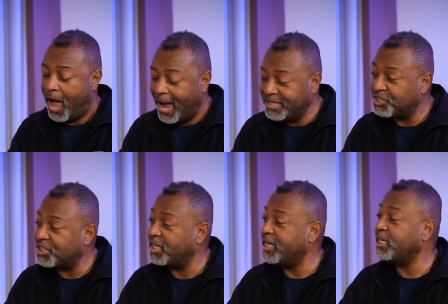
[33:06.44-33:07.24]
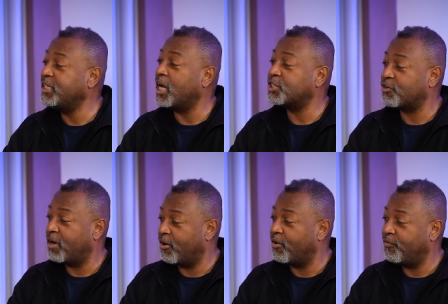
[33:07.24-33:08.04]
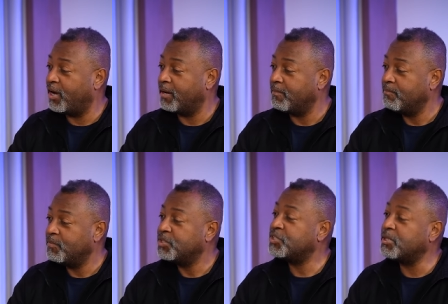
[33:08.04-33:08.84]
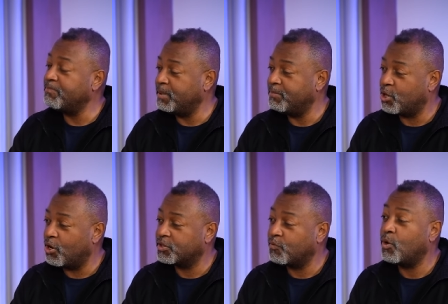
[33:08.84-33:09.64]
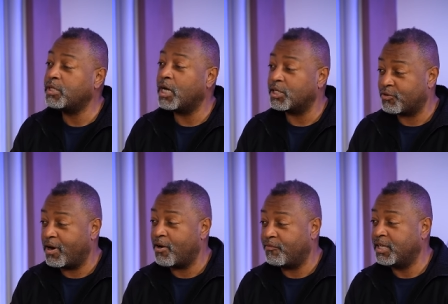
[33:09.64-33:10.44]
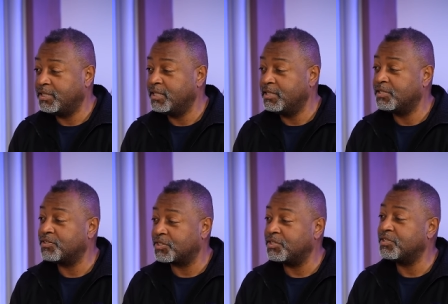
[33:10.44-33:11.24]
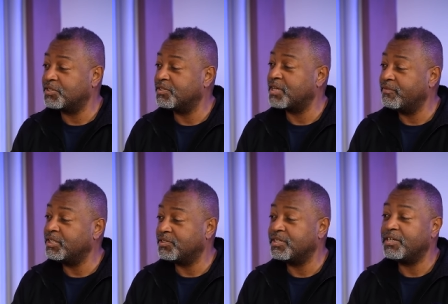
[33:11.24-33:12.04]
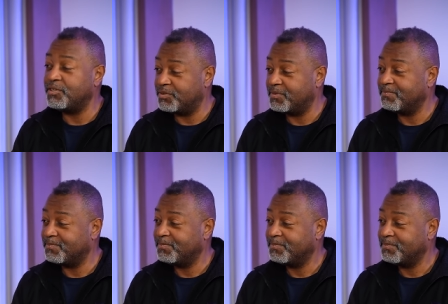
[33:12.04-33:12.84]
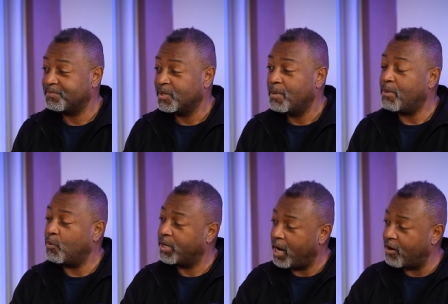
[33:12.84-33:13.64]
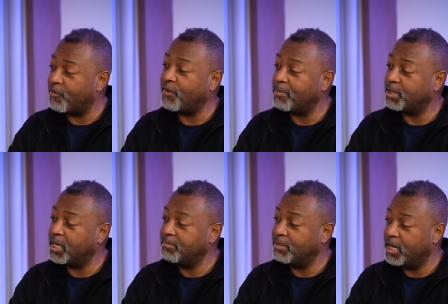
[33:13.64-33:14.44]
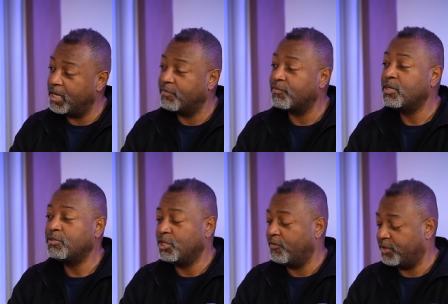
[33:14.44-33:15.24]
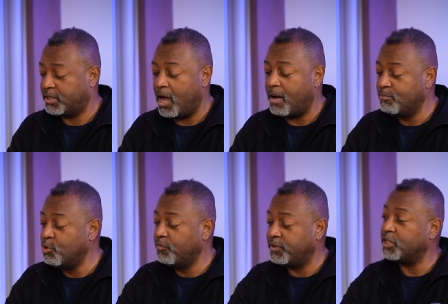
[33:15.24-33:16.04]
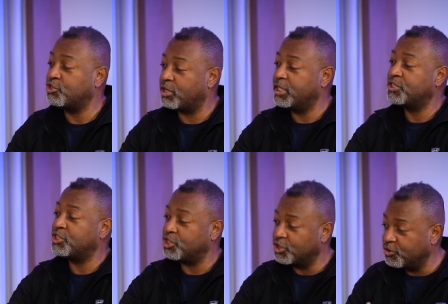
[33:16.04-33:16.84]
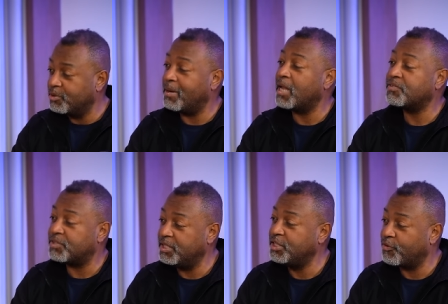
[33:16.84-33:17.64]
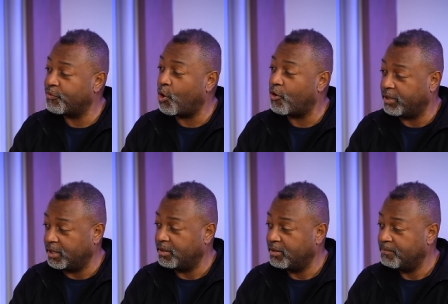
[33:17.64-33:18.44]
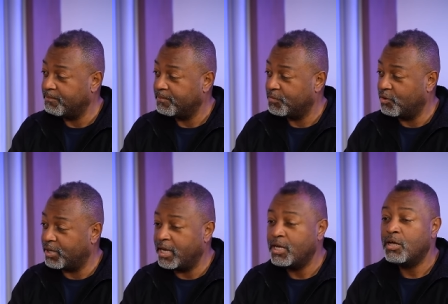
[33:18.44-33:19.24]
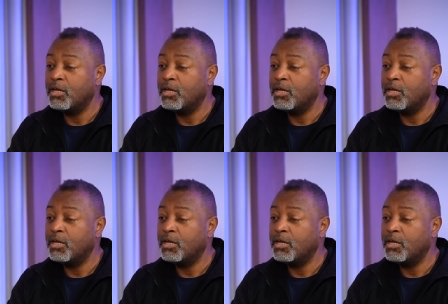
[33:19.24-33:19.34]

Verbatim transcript: isolating Yasser Arafat simply because of what Yasser Arafat did in the 60s and 70s and 80s. But when Arafat became the head of, you know, Fatah moved and transitioned to the Palestinian Authority, okay,